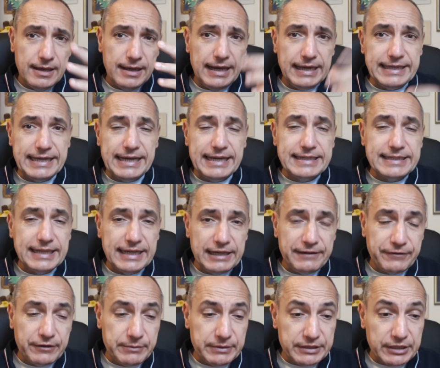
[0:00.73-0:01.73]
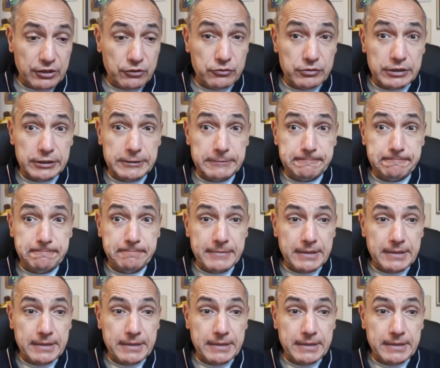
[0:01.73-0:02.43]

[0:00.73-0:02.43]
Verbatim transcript: Hi guys, hi from Andrea Unger.